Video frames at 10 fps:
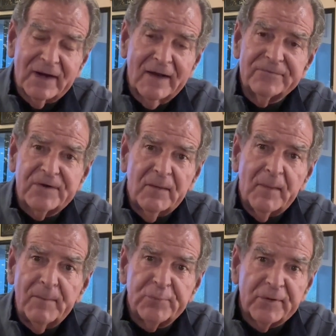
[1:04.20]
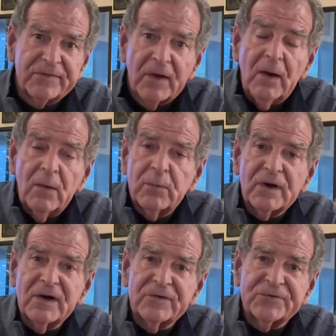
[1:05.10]
I've come up with.
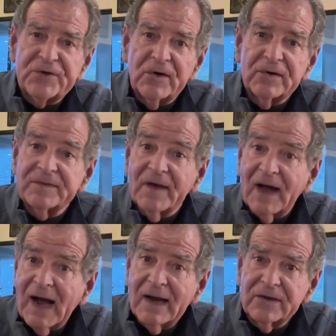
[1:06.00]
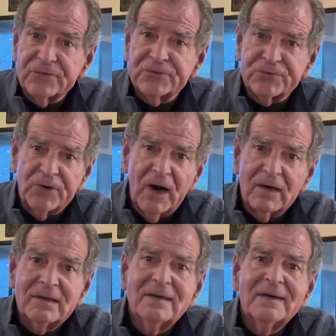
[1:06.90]
We're going to start at the highest
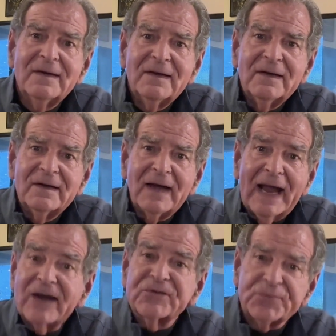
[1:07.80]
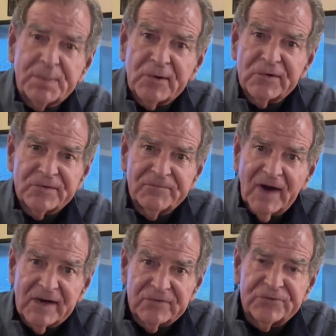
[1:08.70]
rung, expert
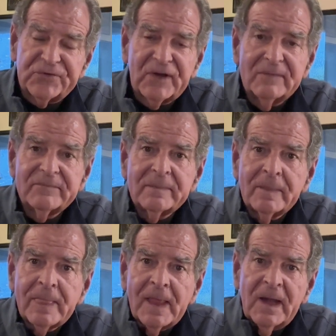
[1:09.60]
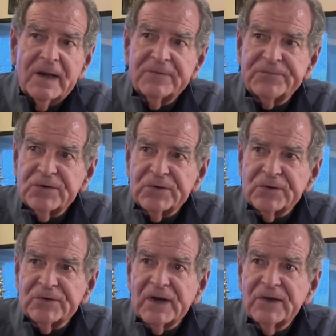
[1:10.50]
advice. If
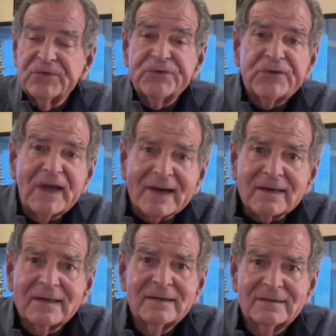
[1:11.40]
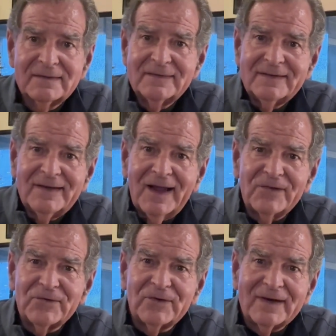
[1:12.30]
you're sick,
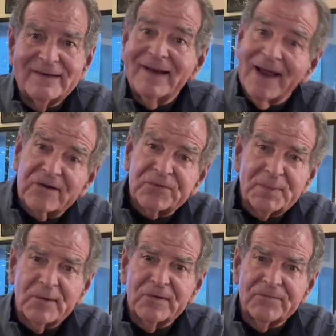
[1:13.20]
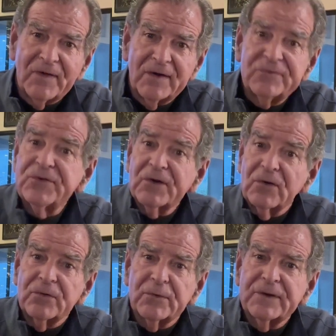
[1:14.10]
and you need expert advice, you go
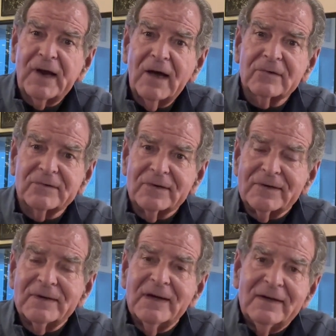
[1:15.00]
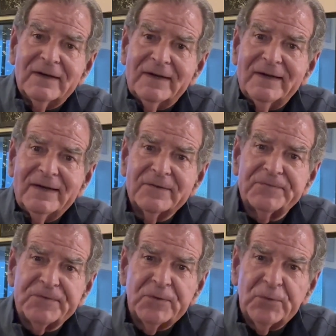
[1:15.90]
to a doctor.
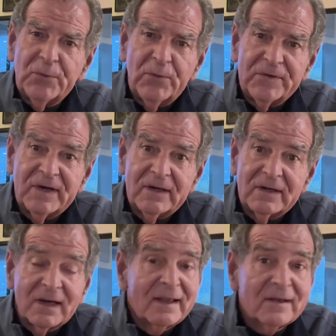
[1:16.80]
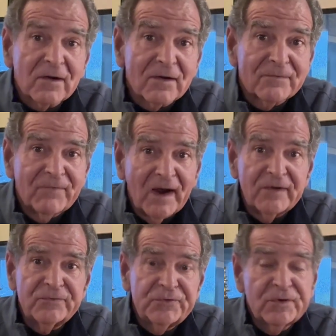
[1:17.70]
If you need legal
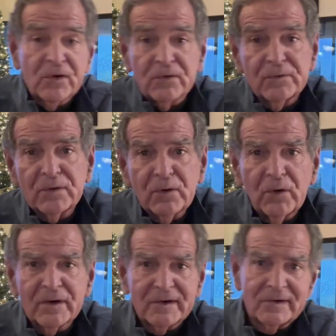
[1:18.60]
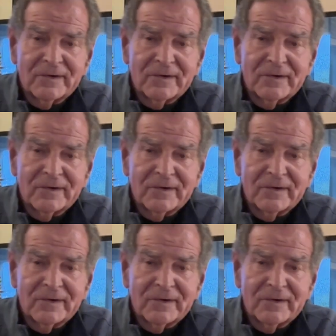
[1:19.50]
advice, you go to a lawyer.